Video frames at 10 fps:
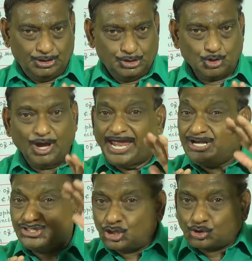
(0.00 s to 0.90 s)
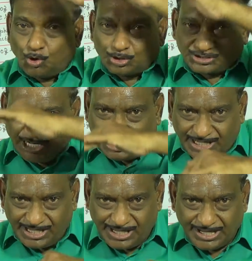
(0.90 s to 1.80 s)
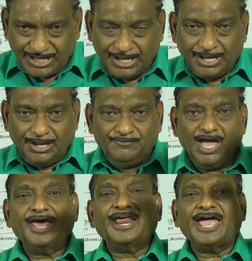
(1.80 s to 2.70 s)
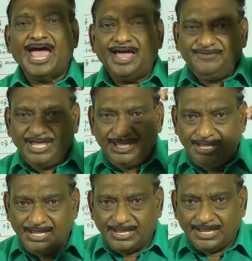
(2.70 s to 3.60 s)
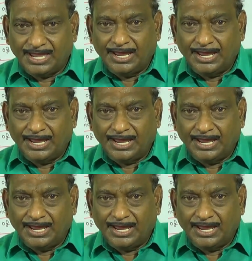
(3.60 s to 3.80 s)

So hence totally we are having